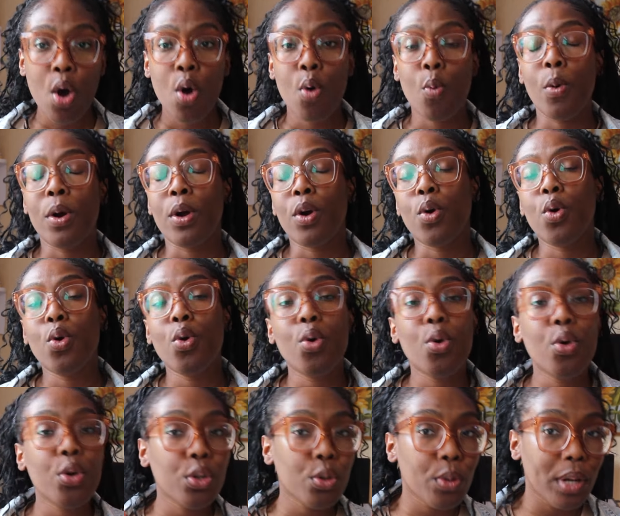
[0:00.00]
with
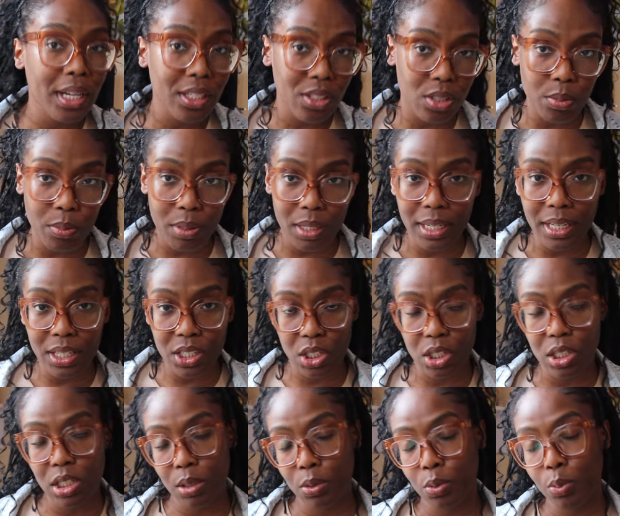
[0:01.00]
who you enter
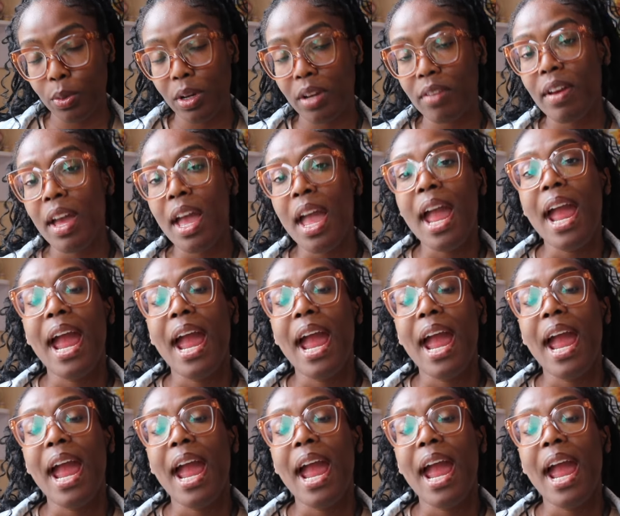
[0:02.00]
relationships with.